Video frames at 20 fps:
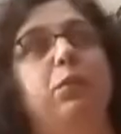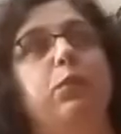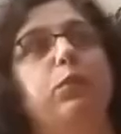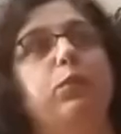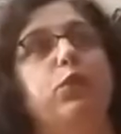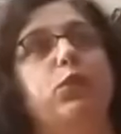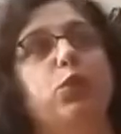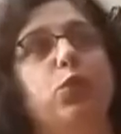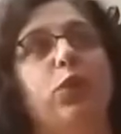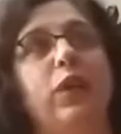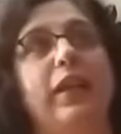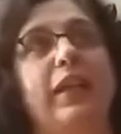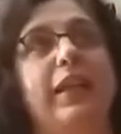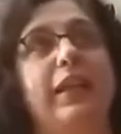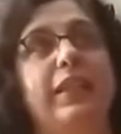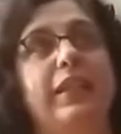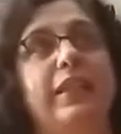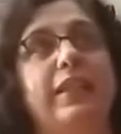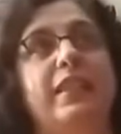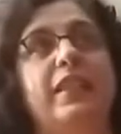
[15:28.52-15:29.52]
saw
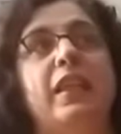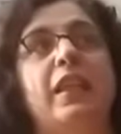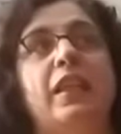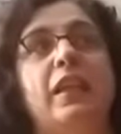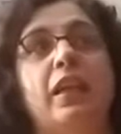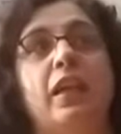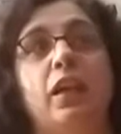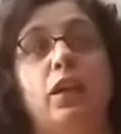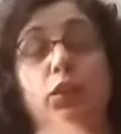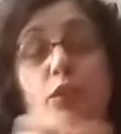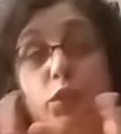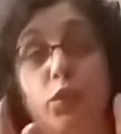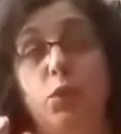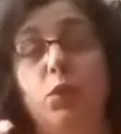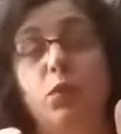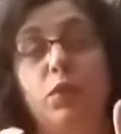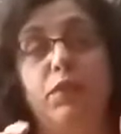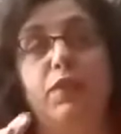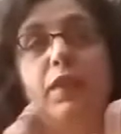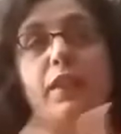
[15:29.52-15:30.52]
two
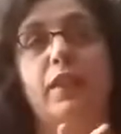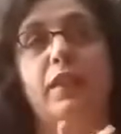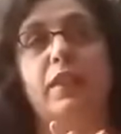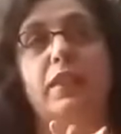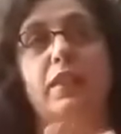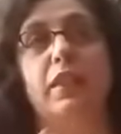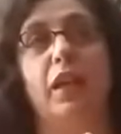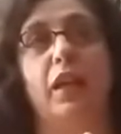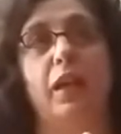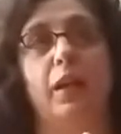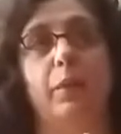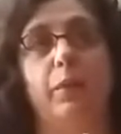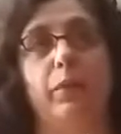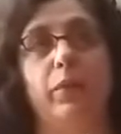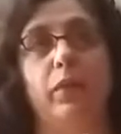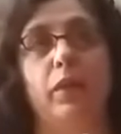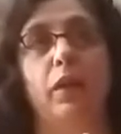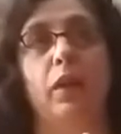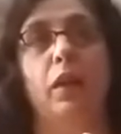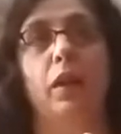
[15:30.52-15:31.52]
of his
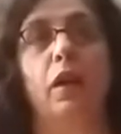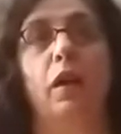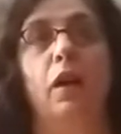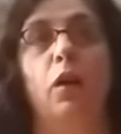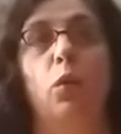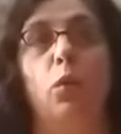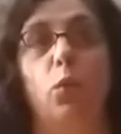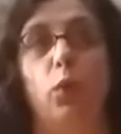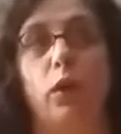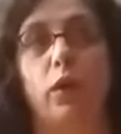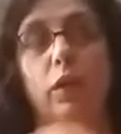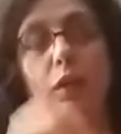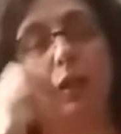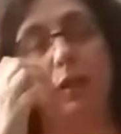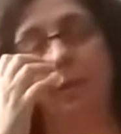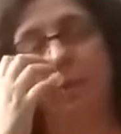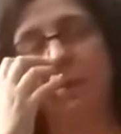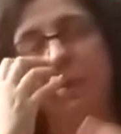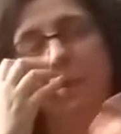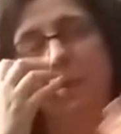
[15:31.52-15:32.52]
work
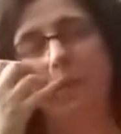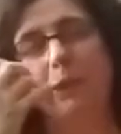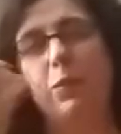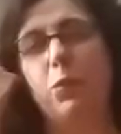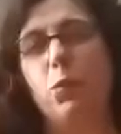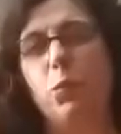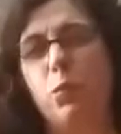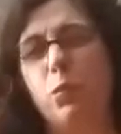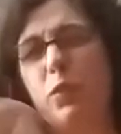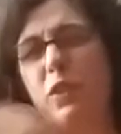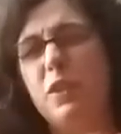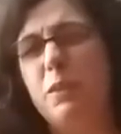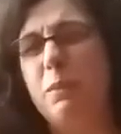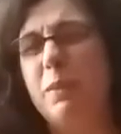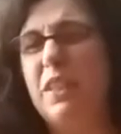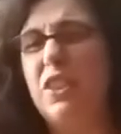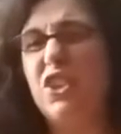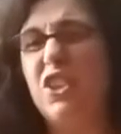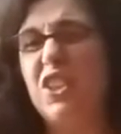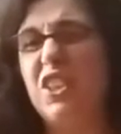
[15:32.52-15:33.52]

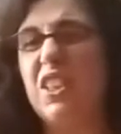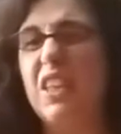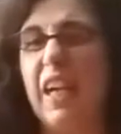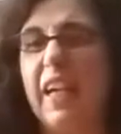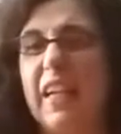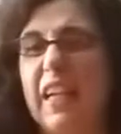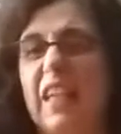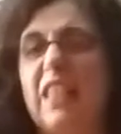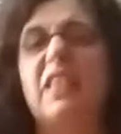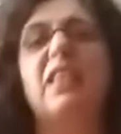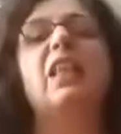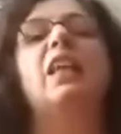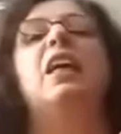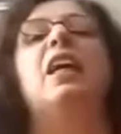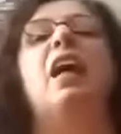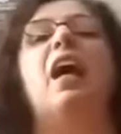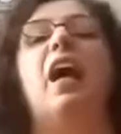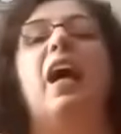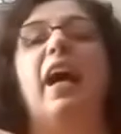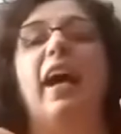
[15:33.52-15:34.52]
speeches, I guess,
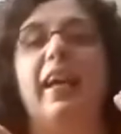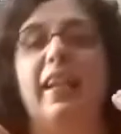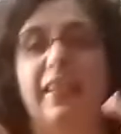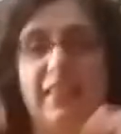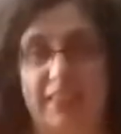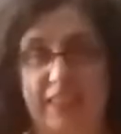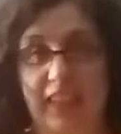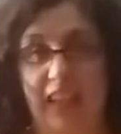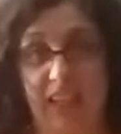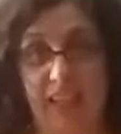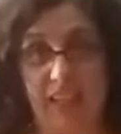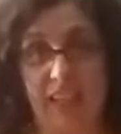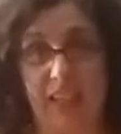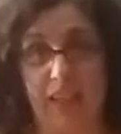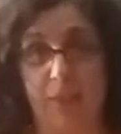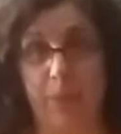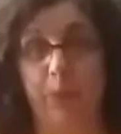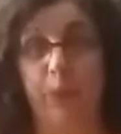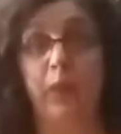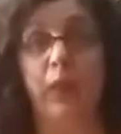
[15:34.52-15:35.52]
at Exotica.
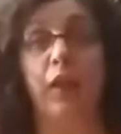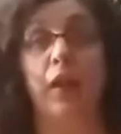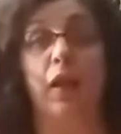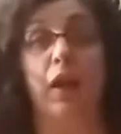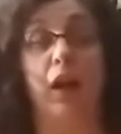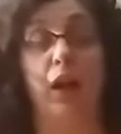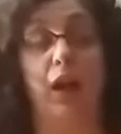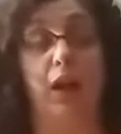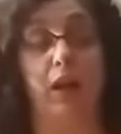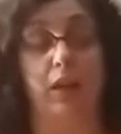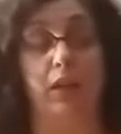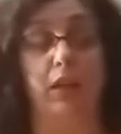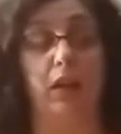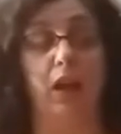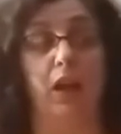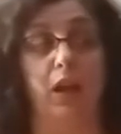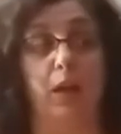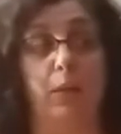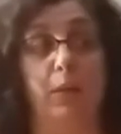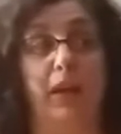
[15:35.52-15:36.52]
And
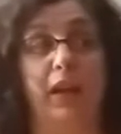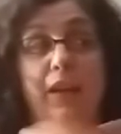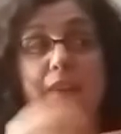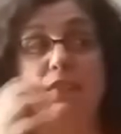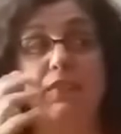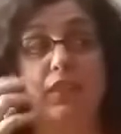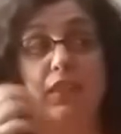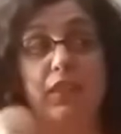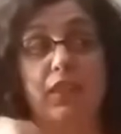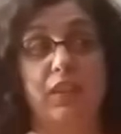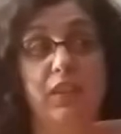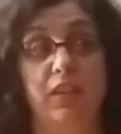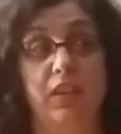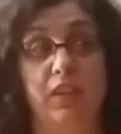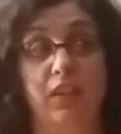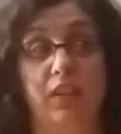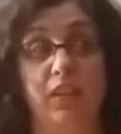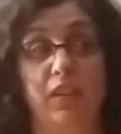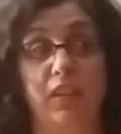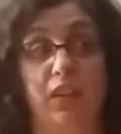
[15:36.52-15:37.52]
after
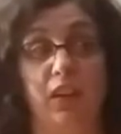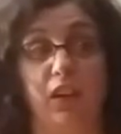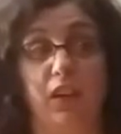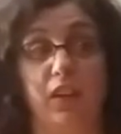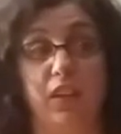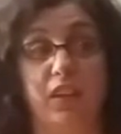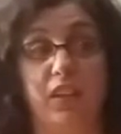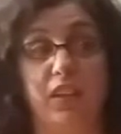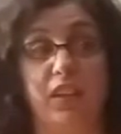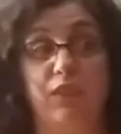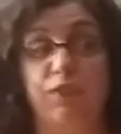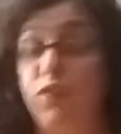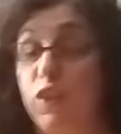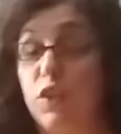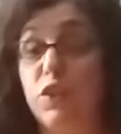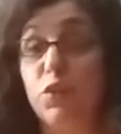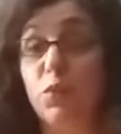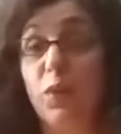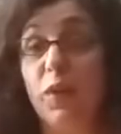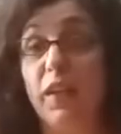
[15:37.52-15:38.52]
the
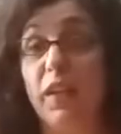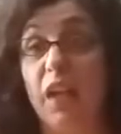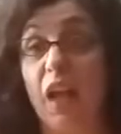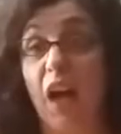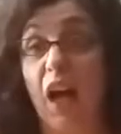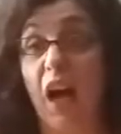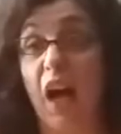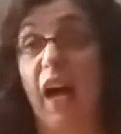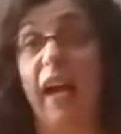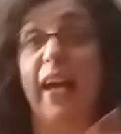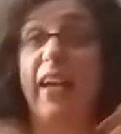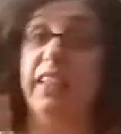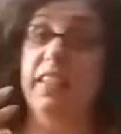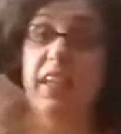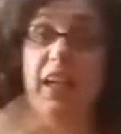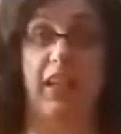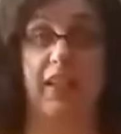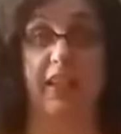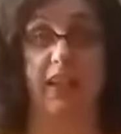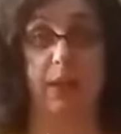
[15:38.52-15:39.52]
first one, I had to
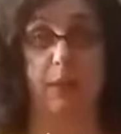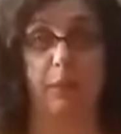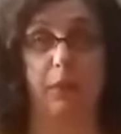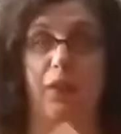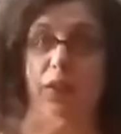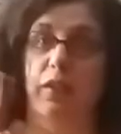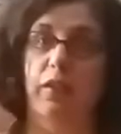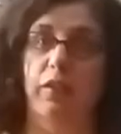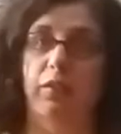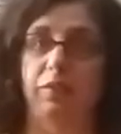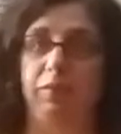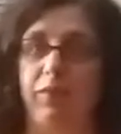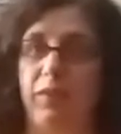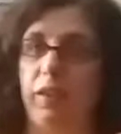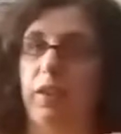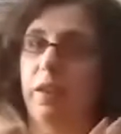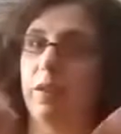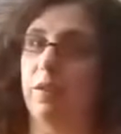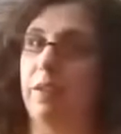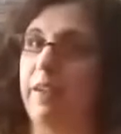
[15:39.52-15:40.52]
hug him. And you
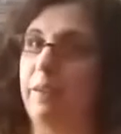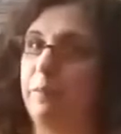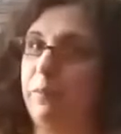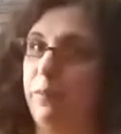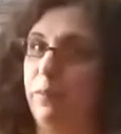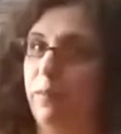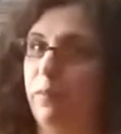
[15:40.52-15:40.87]
know, I'm